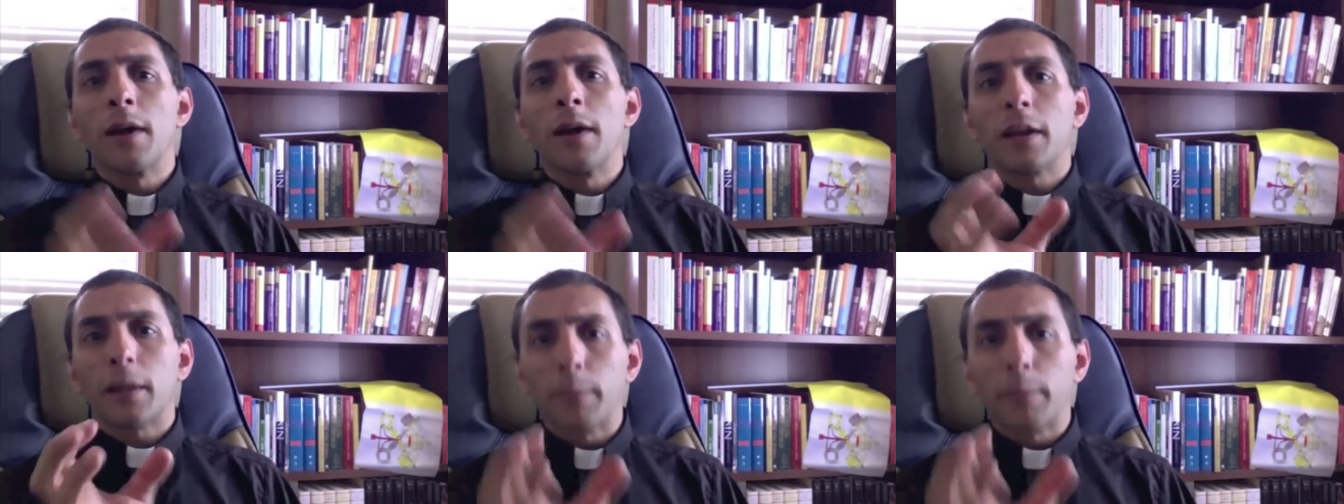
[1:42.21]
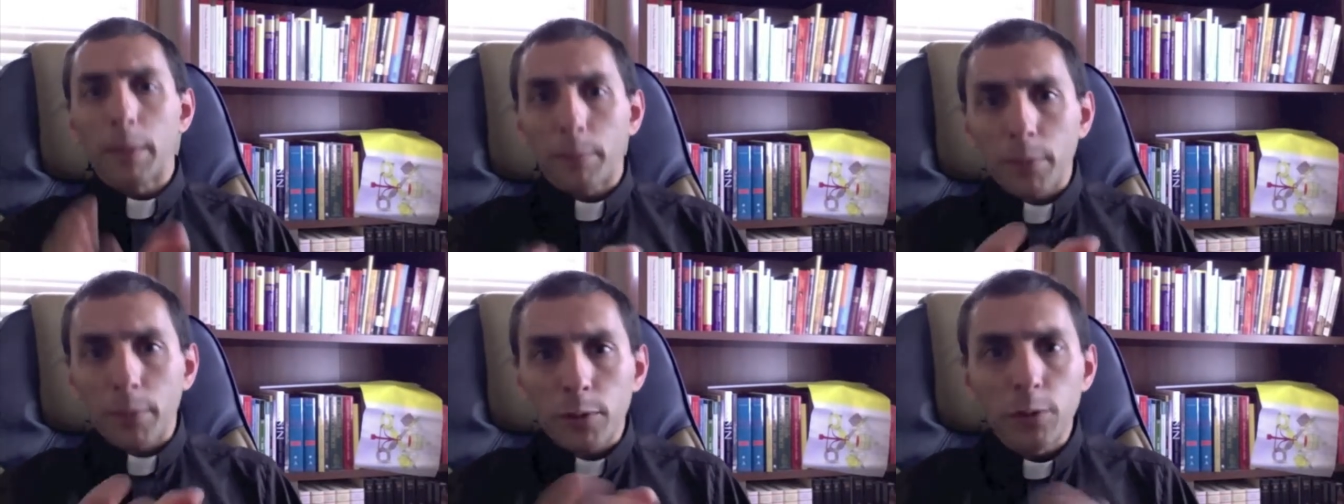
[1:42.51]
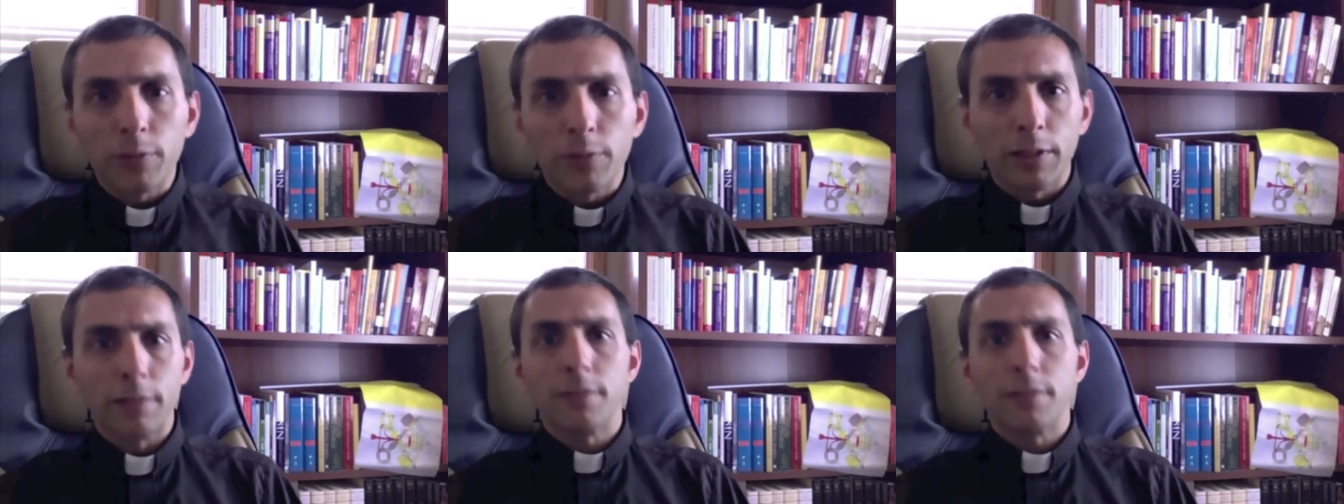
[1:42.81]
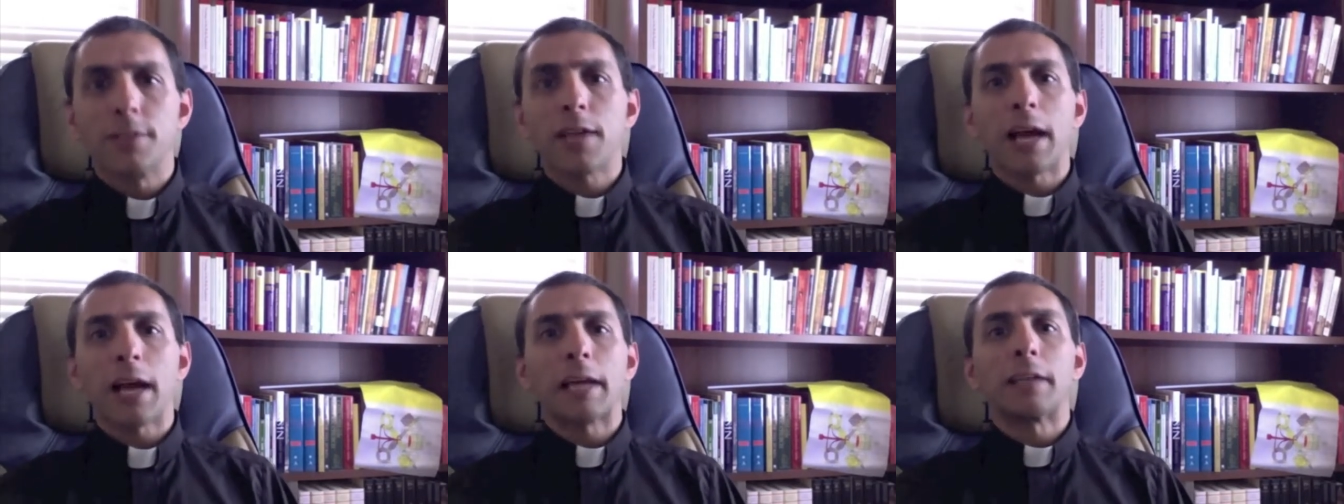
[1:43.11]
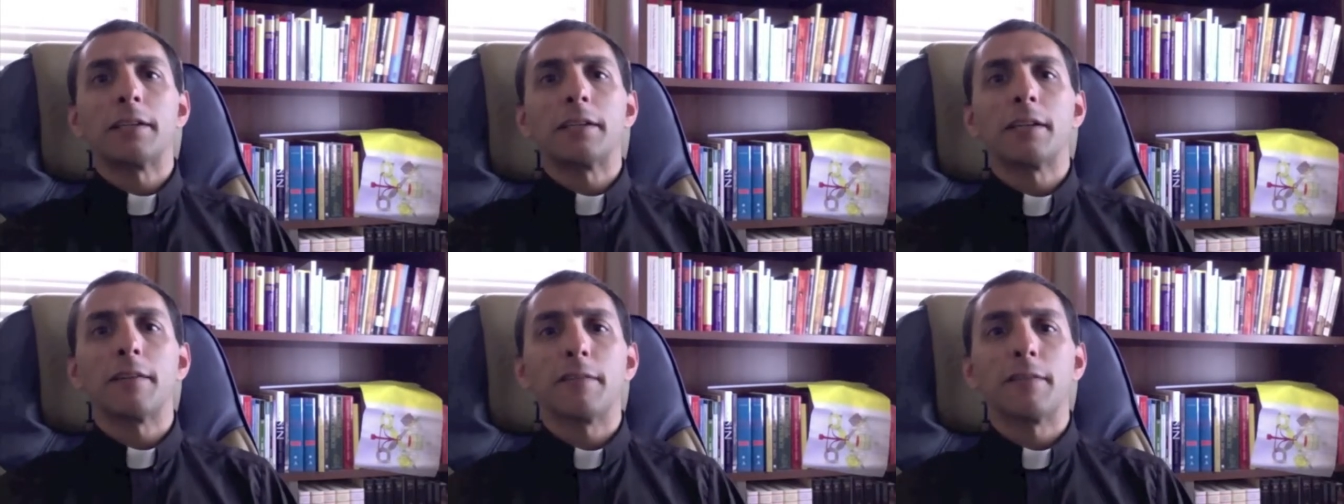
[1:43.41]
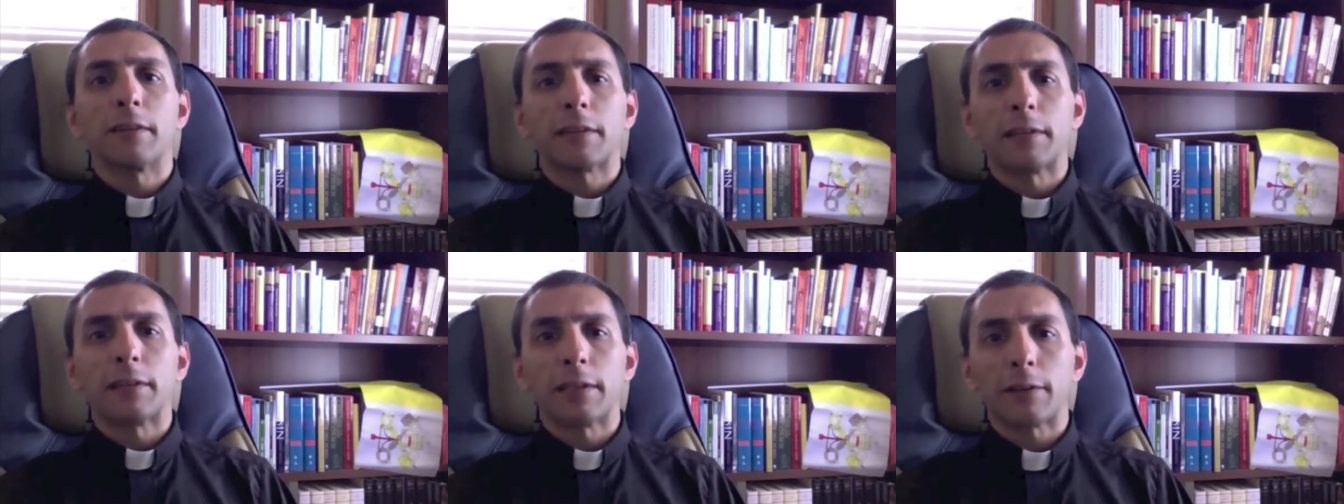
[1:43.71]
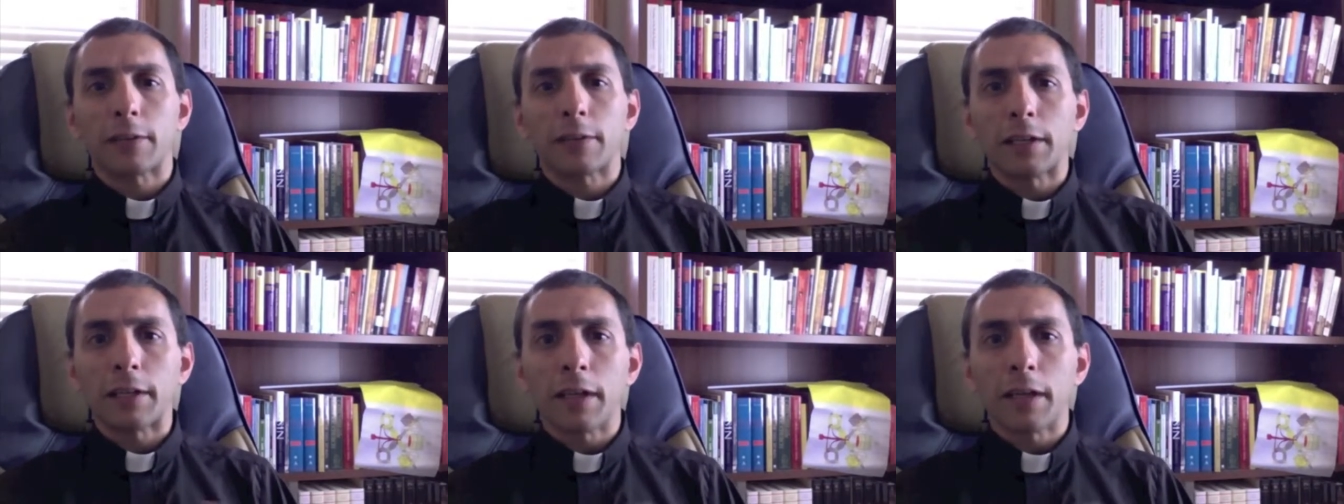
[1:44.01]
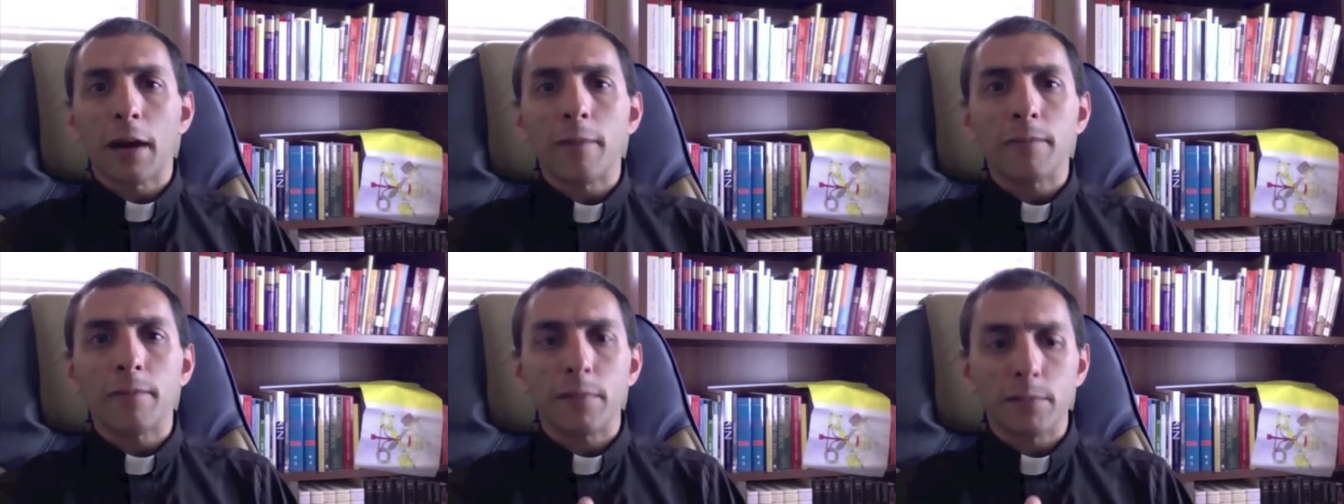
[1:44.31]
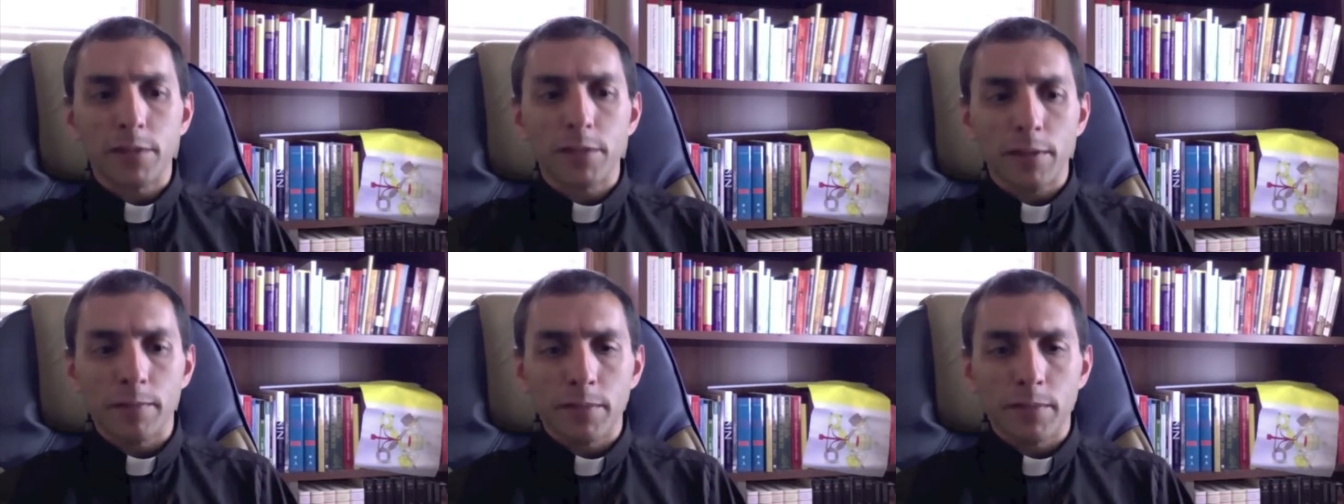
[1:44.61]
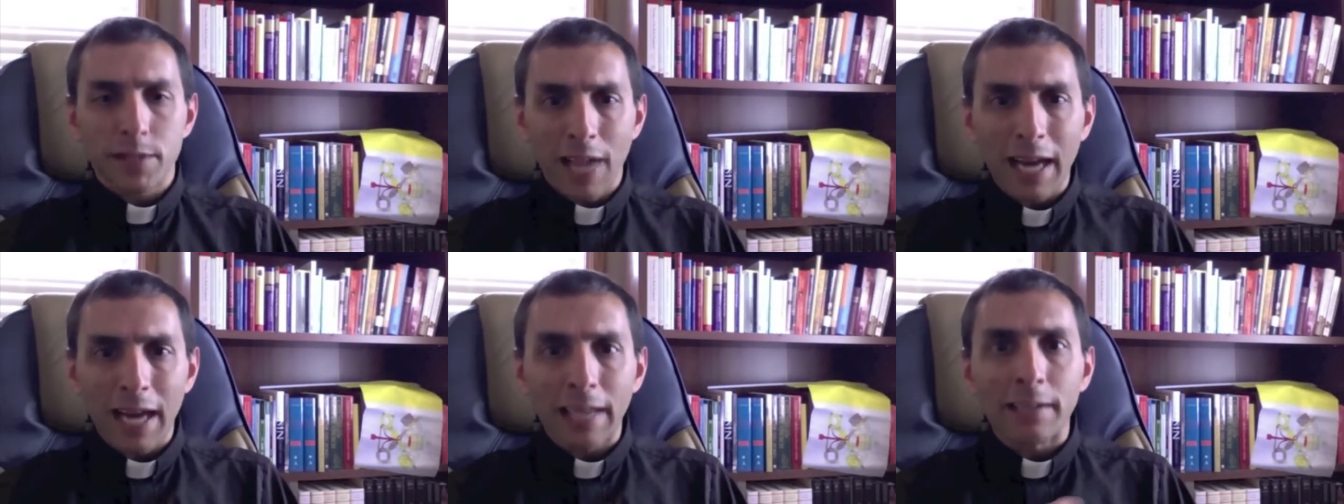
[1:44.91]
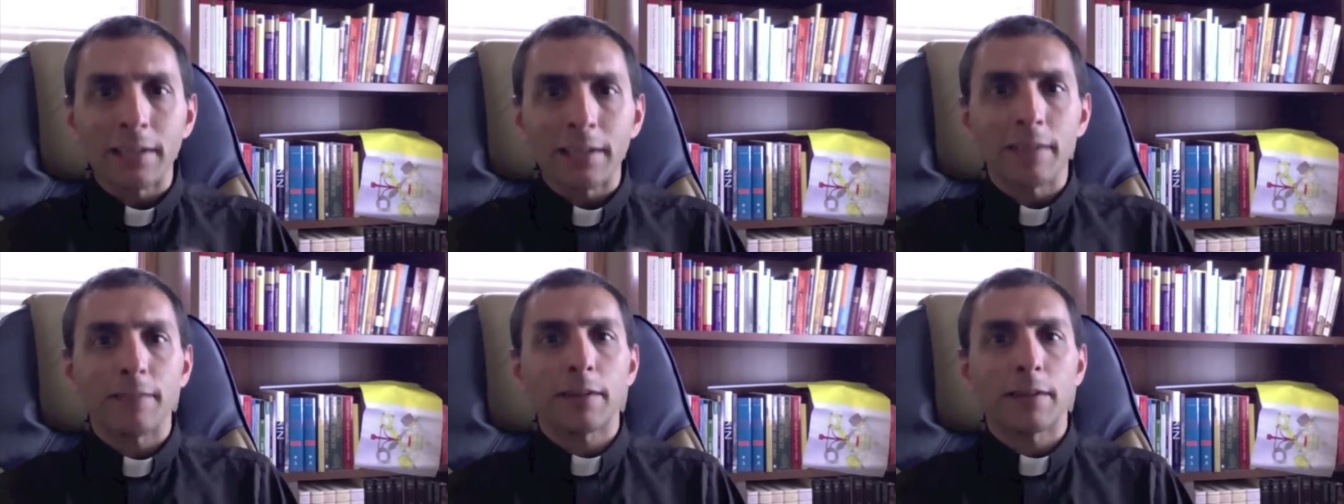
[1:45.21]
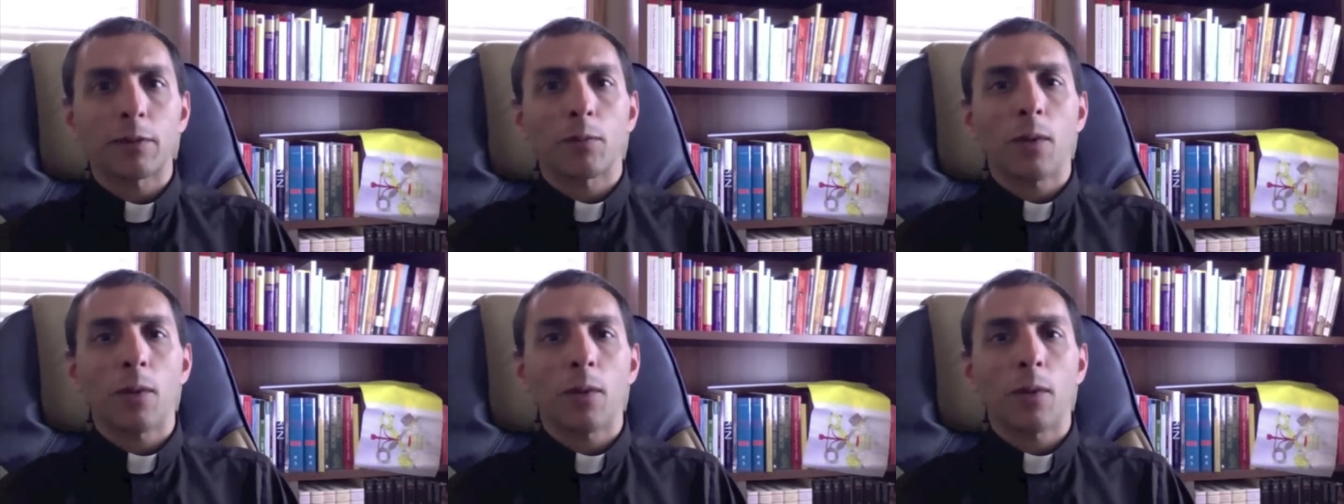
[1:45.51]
can be proven scientifically or can come from some scientific